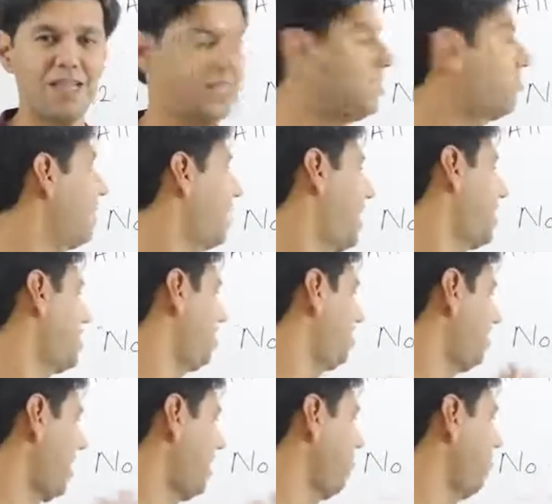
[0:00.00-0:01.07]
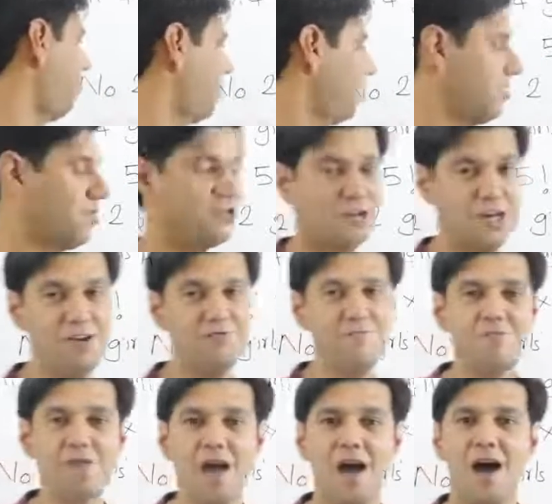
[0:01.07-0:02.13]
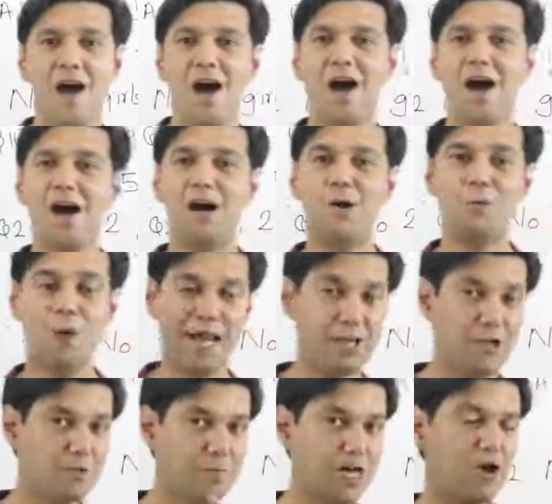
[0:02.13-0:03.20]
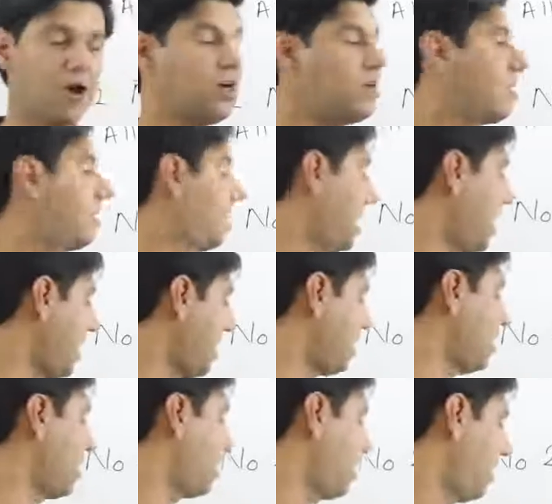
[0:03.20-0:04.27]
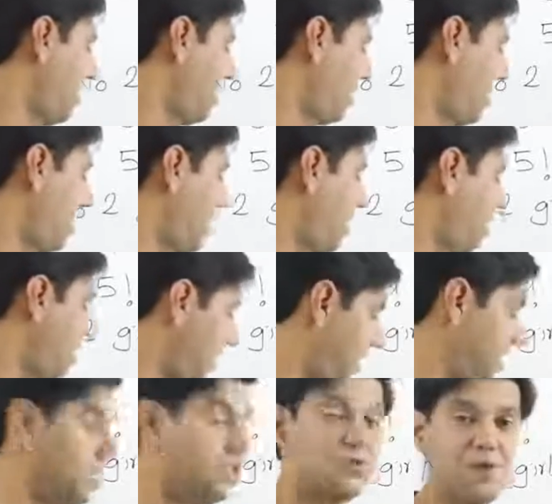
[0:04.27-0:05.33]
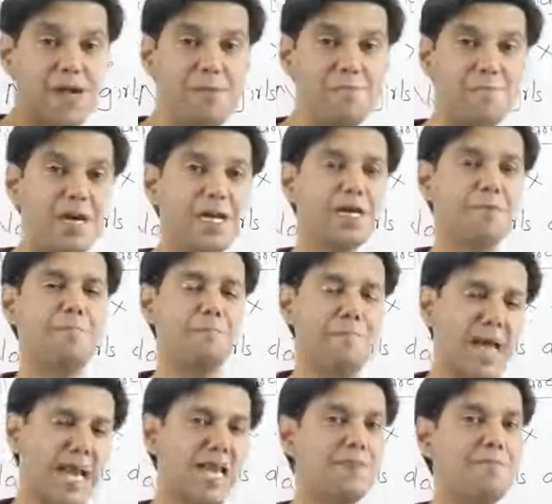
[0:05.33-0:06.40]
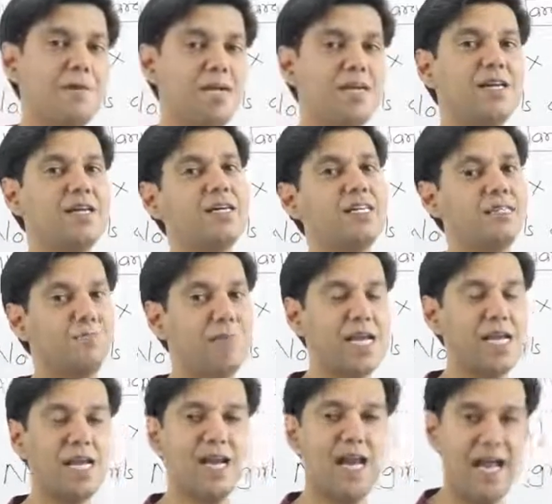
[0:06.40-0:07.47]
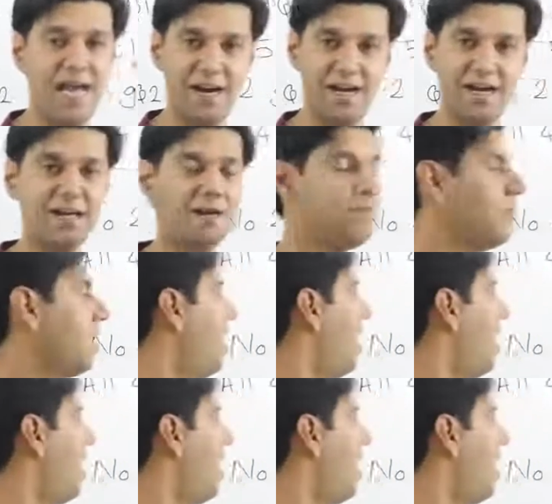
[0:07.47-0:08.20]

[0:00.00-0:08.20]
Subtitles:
This will take some time for us to solve. While you may not think this way, but many beginners make an error